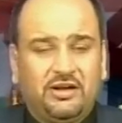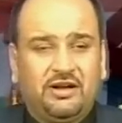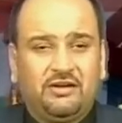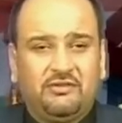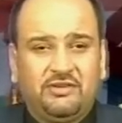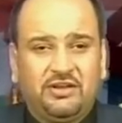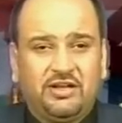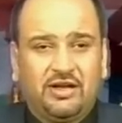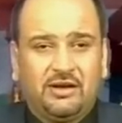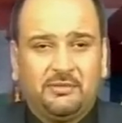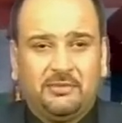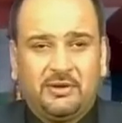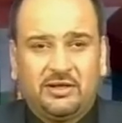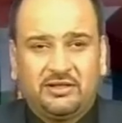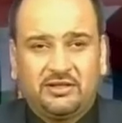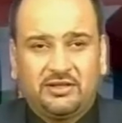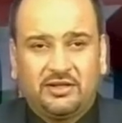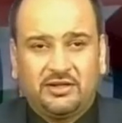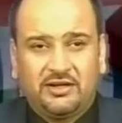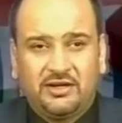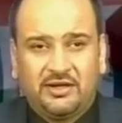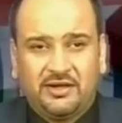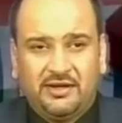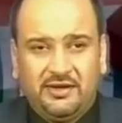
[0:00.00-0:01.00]
We're going to
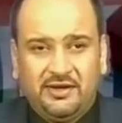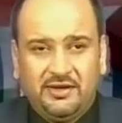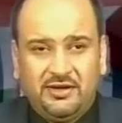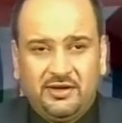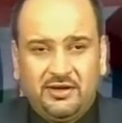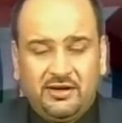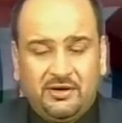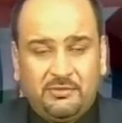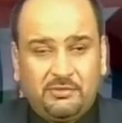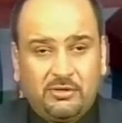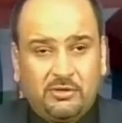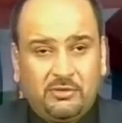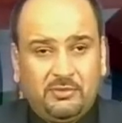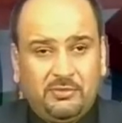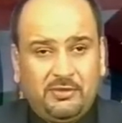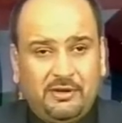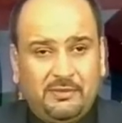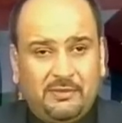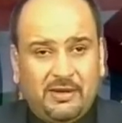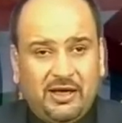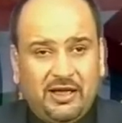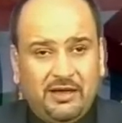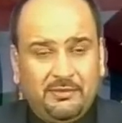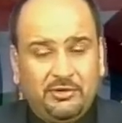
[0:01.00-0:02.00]
talk
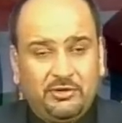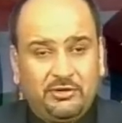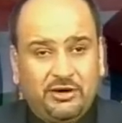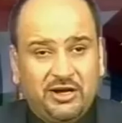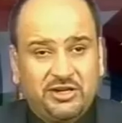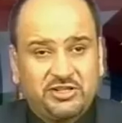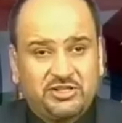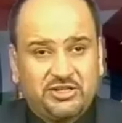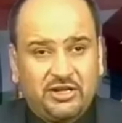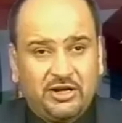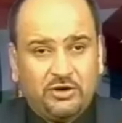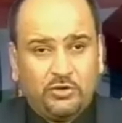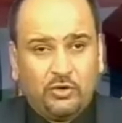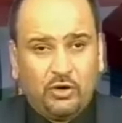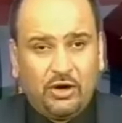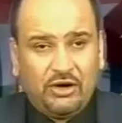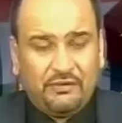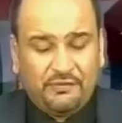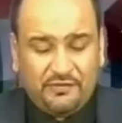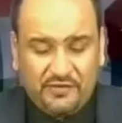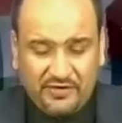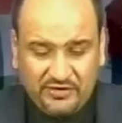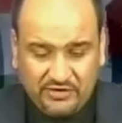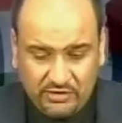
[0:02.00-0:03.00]
probably about immigration and
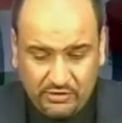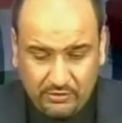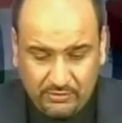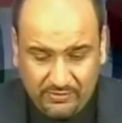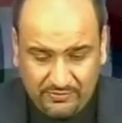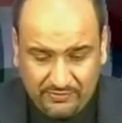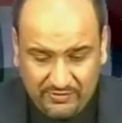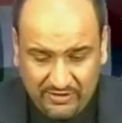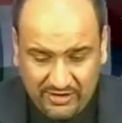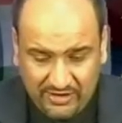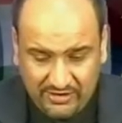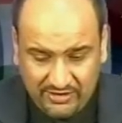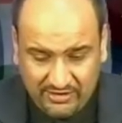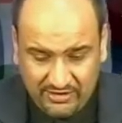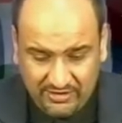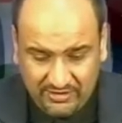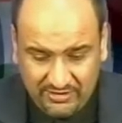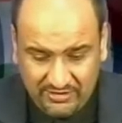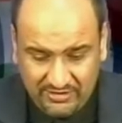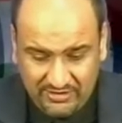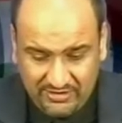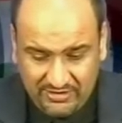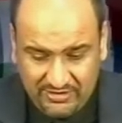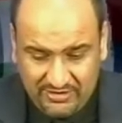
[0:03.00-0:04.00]
everything to do with
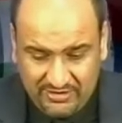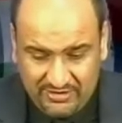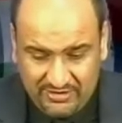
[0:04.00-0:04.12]
London.